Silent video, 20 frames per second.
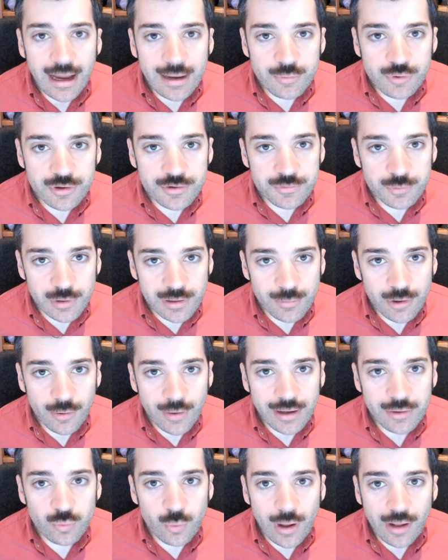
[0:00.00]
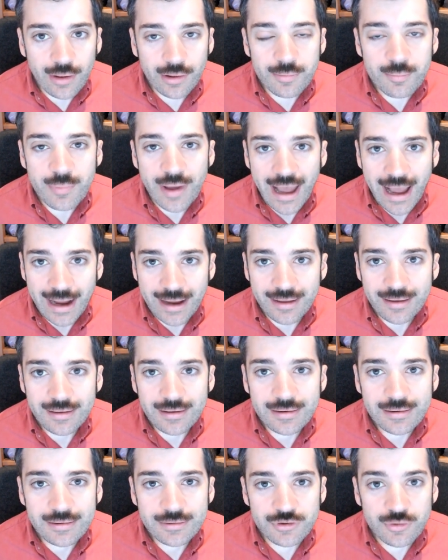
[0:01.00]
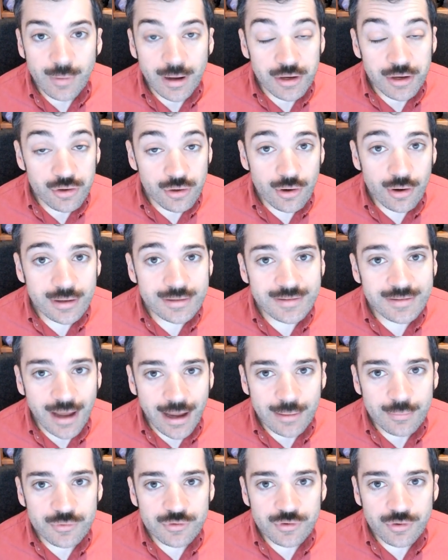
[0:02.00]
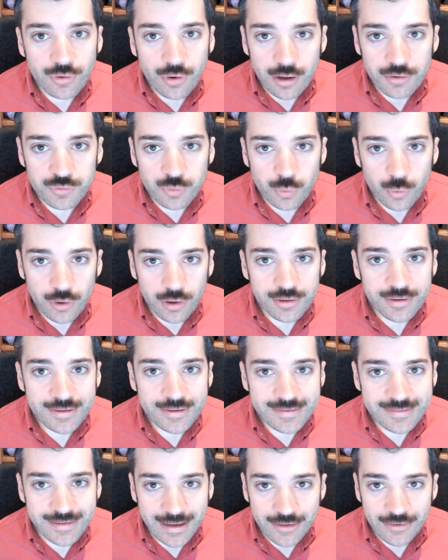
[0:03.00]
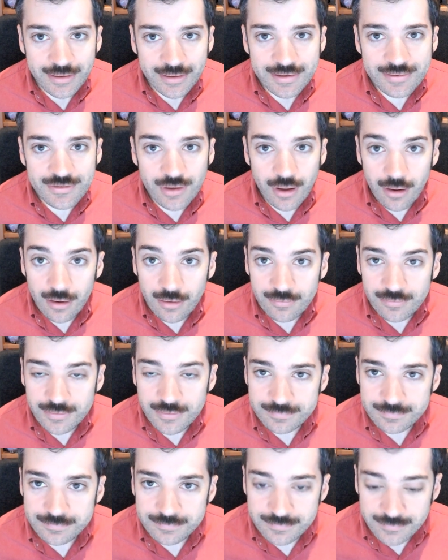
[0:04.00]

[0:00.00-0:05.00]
I'm Chris Remo, and welcome back to my New York Times Crossword Daily Solve.